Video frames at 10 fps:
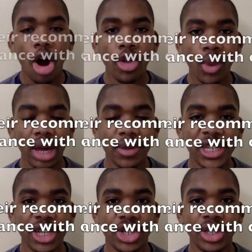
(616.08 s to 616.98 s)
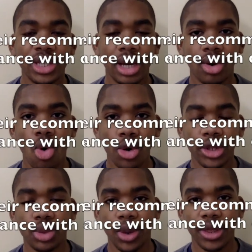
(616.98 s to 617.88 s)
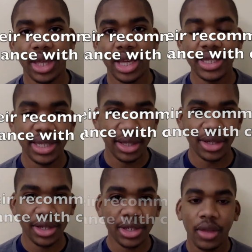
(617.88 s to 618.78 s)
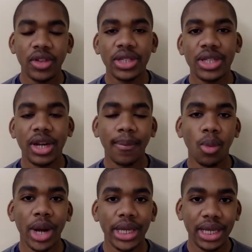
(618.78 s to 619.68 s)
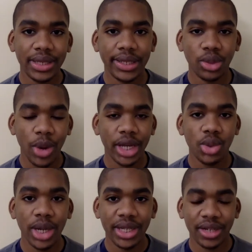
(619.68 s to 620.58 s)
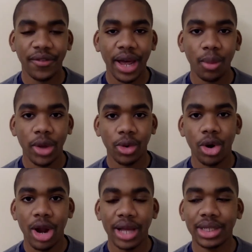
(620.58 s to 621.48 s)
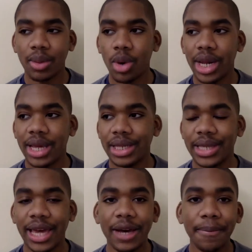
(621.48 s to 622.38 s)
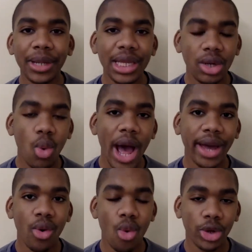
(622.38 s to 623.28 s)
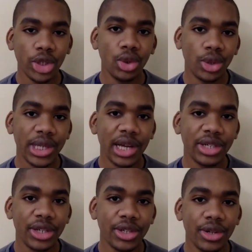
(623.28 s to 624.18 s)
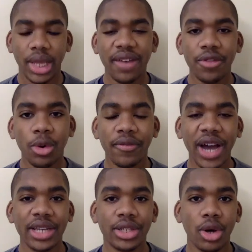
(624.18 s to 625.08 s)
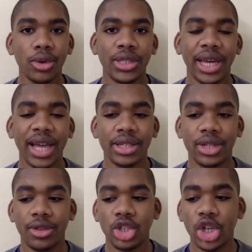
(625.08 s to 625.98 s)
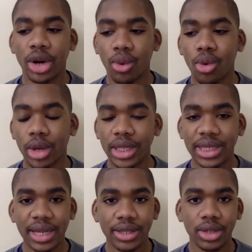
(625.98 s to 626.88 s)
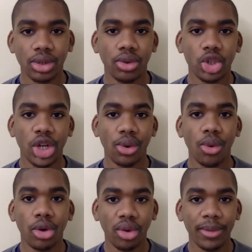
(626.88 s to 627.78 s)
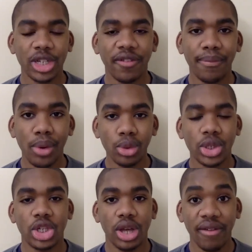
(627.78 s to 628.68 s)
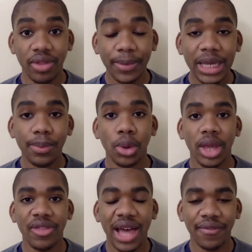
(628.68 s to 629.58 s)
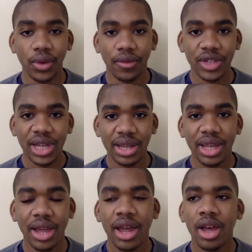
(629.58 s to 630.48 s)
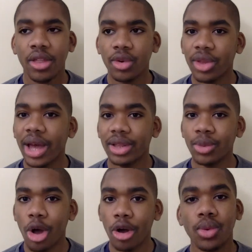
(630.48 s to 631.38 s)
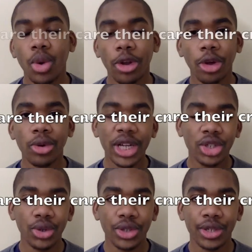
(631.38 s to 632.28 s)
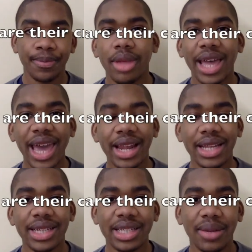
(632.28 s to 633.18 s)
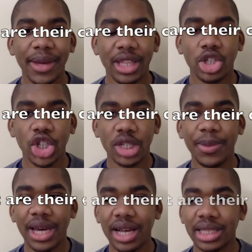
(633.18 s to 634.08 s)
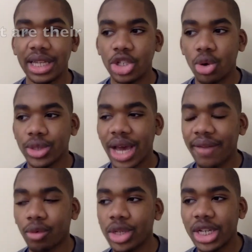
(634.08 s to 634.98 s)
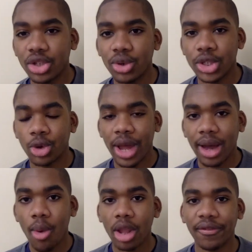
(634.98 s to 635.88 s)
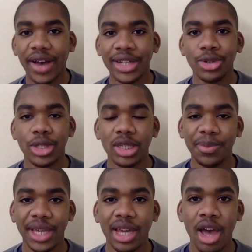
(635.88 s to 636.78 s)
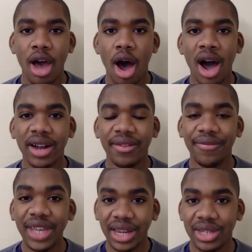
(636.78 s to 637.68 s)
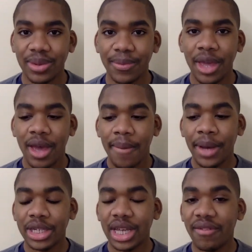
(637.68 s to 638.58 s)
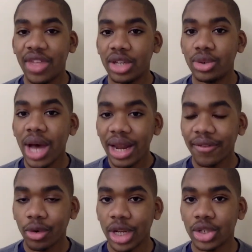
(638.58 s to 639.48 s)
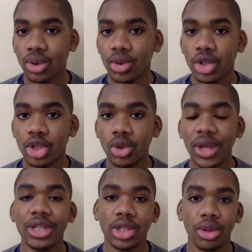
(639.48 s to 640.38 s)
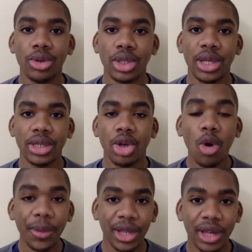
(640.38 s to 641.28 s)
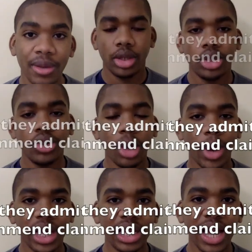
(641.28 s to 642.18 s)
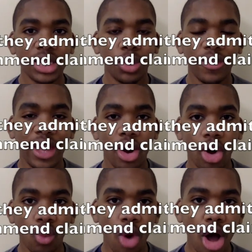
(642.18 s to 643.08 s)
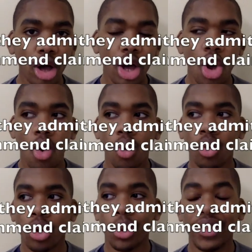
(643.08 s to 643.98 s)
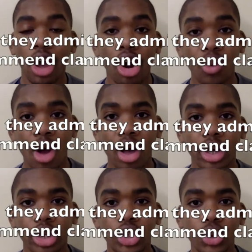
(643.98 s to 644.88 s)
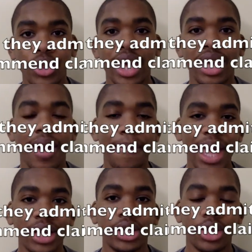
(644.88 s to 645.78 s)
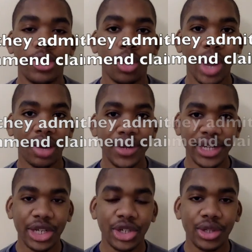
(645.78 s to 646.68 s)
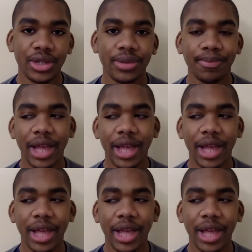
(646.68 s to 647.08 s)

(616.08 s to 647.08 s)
Are the recommendations in accordance with consensus? This is the #1 easiest way to identify whether or not someone is a complete quack or a pseudoscientist. If their advice goes against the general consensus or the general agreement of most of the people in that field of study, they're likely wrong. What are their credentials? Again, it doesn't mean that just because they don't have credentials, they're not qualified to speak on veganism. But if they do not have credentials, do they disclose this openly? Do they recognize when they are wrong, or when they are wrong, do they amend their recommendations?